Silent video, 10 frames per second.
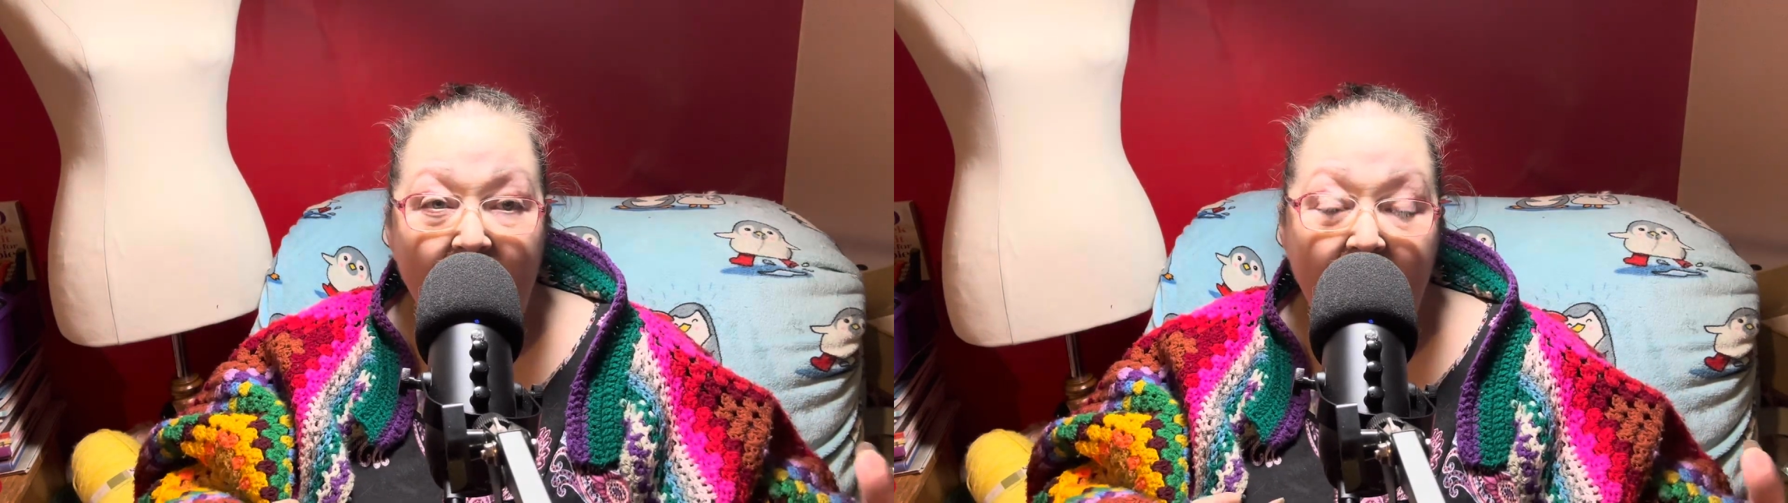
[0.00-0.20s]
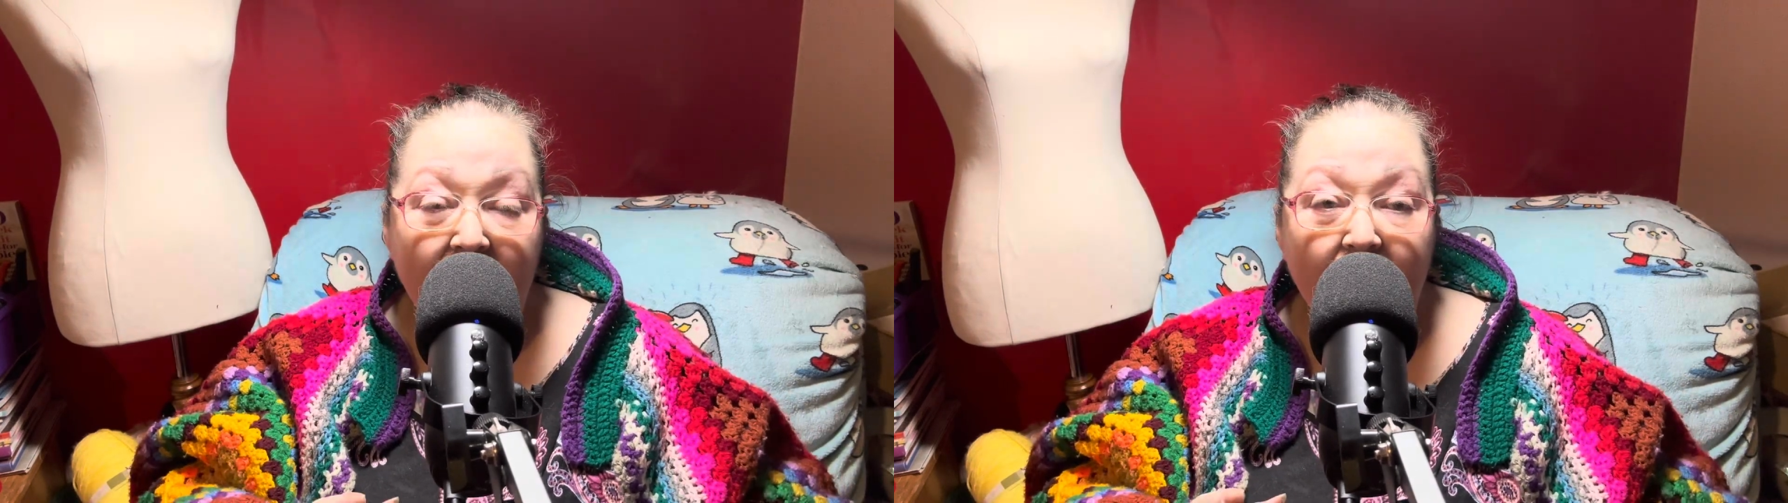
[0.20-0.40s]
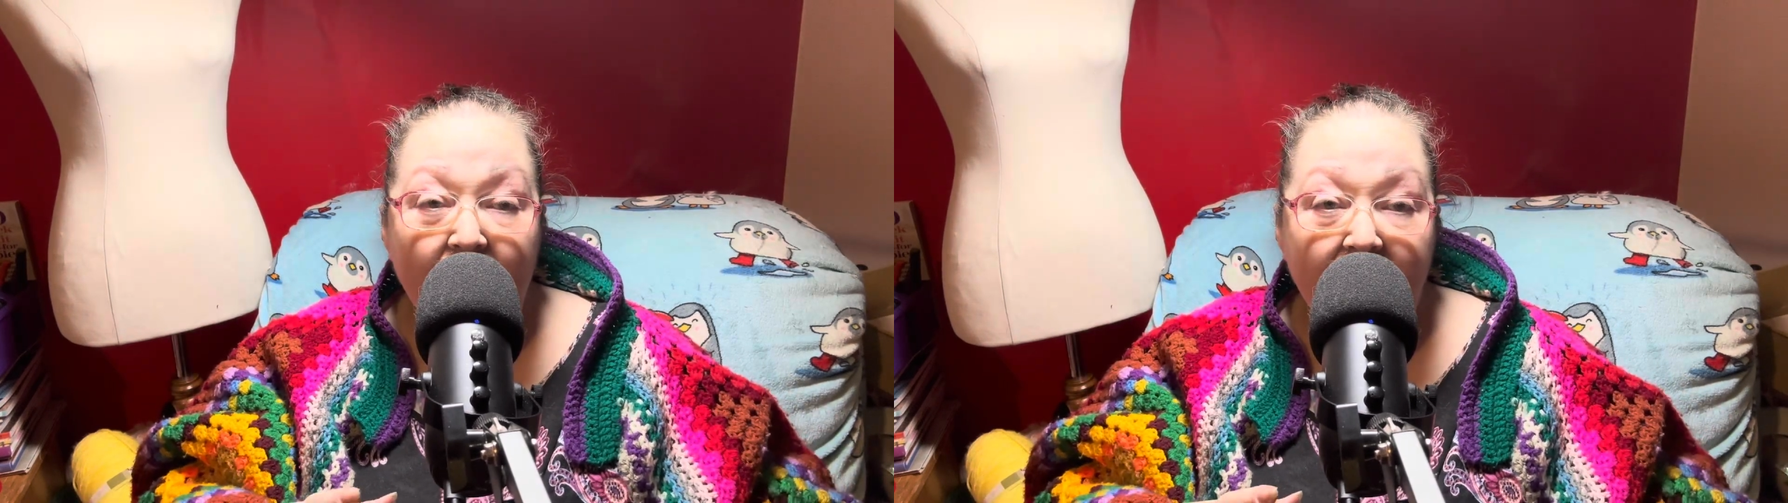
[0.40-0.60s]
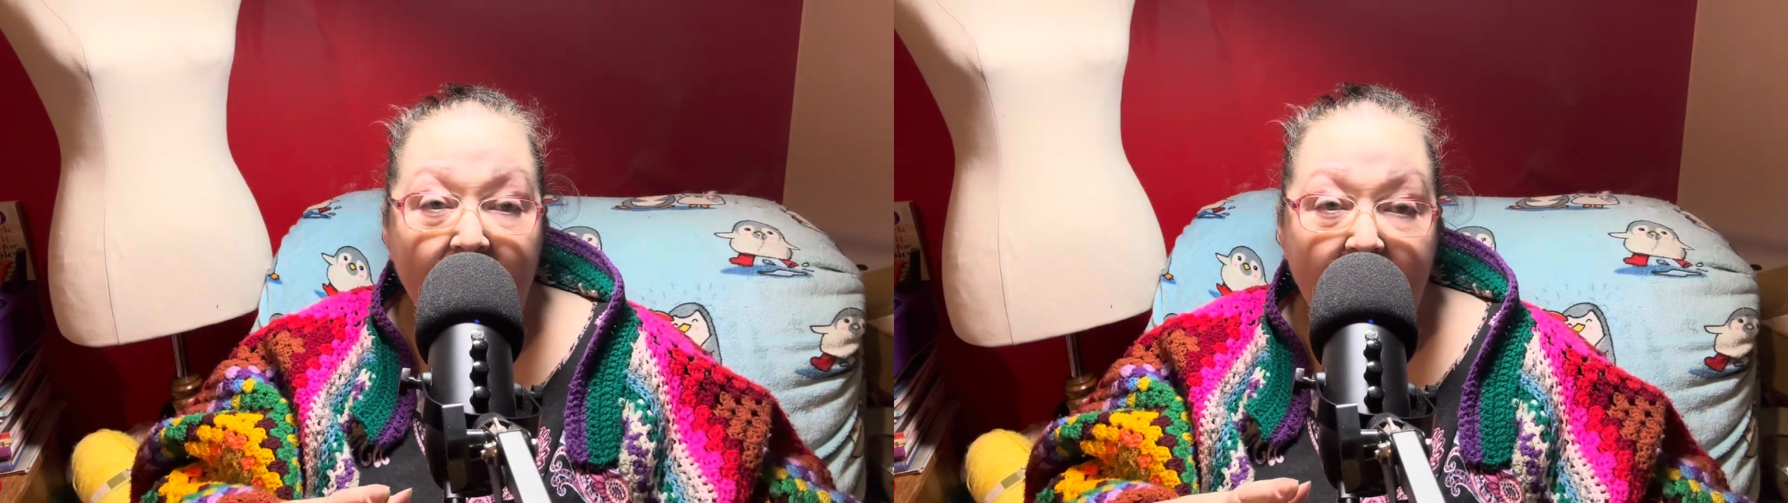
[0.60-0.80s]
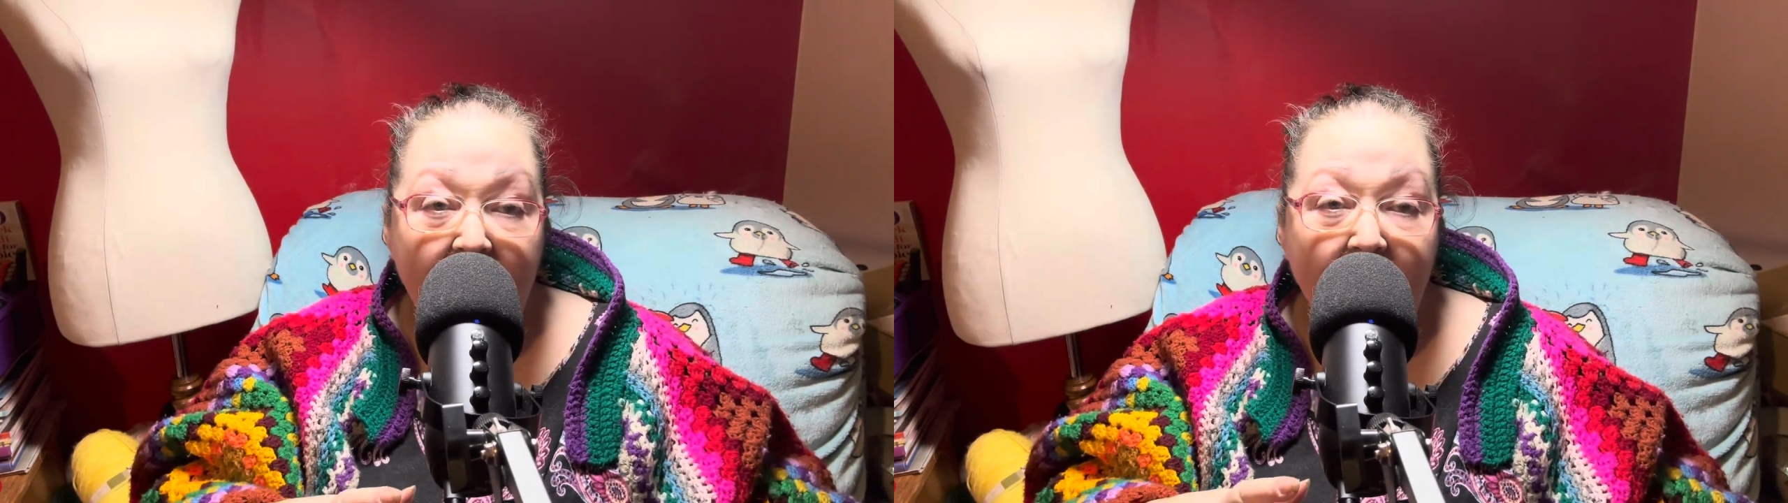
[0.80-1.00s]

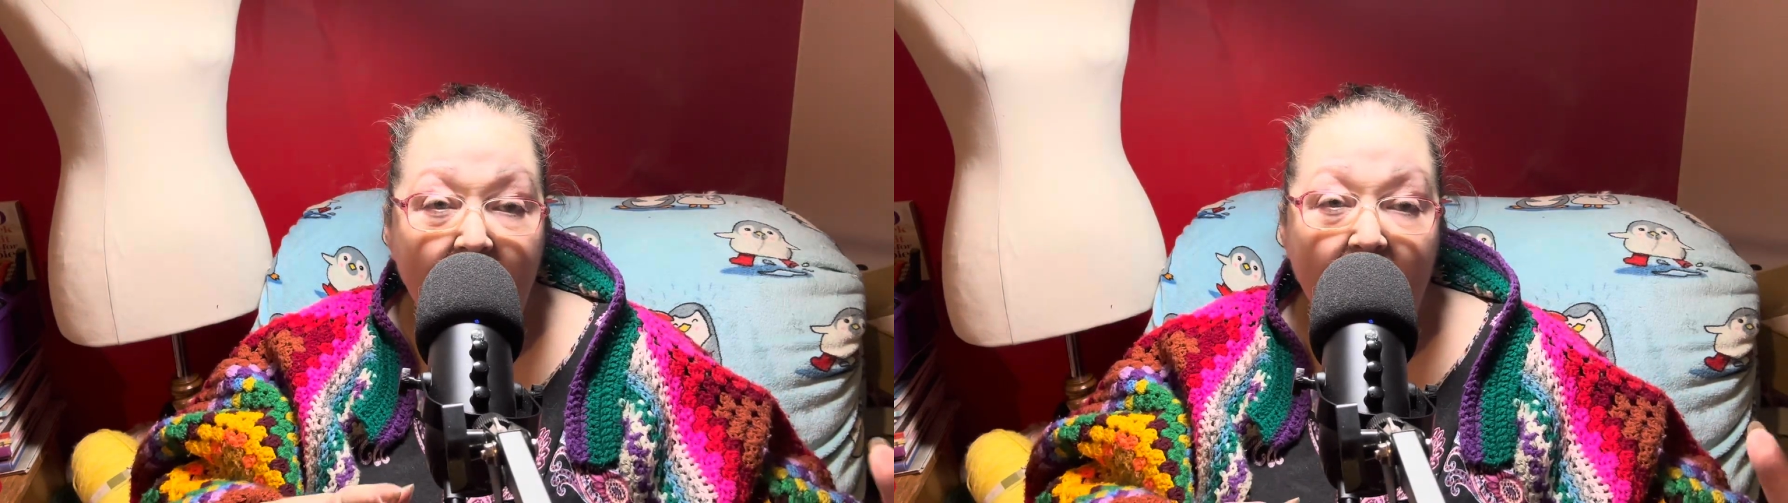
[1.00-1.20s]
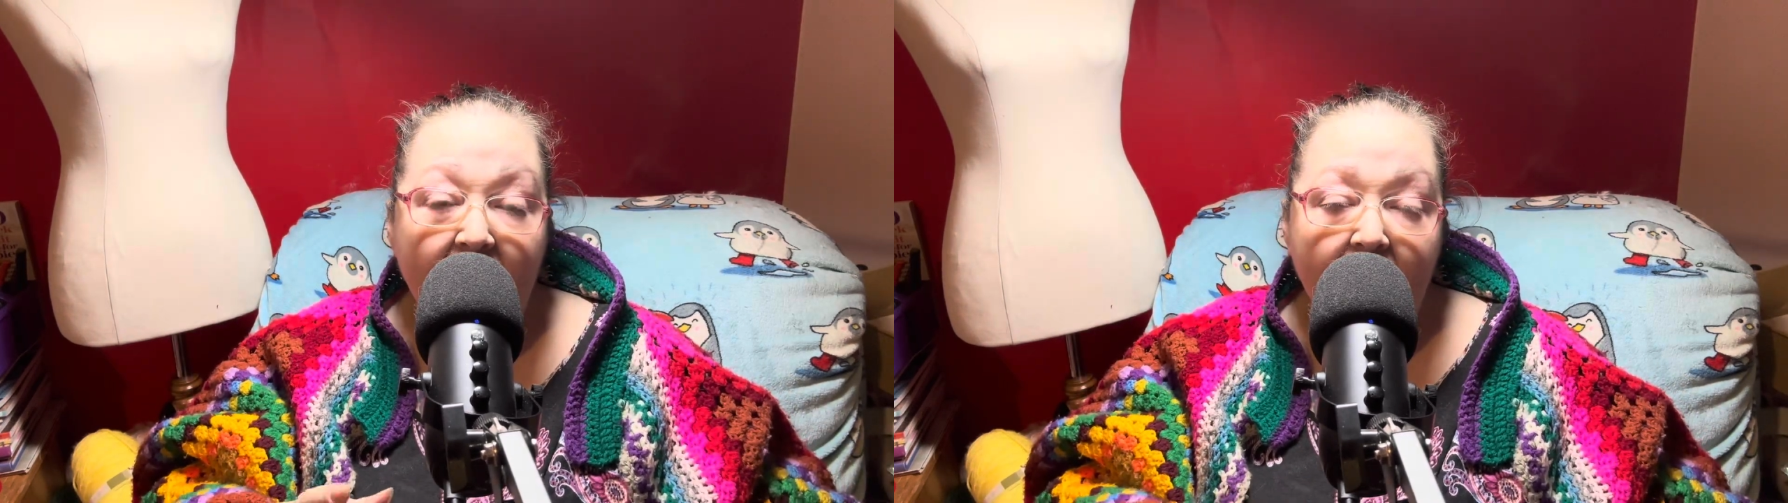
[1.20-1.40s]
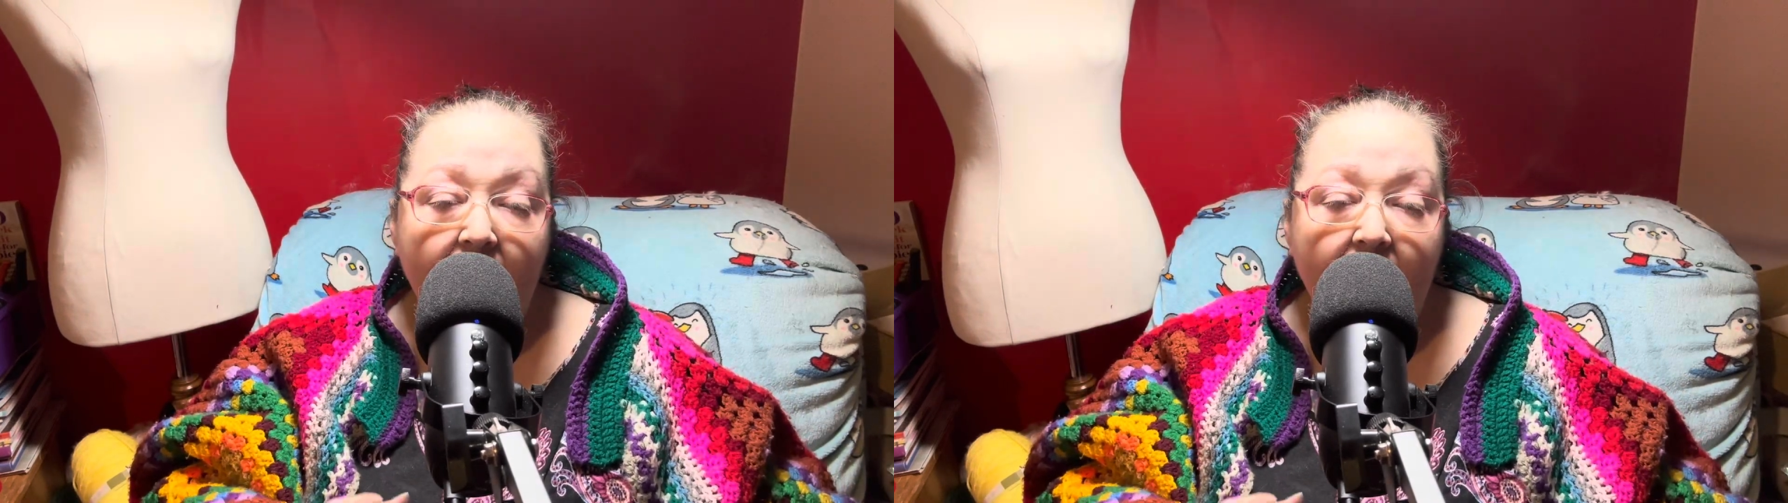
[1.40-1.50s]
the knitting one,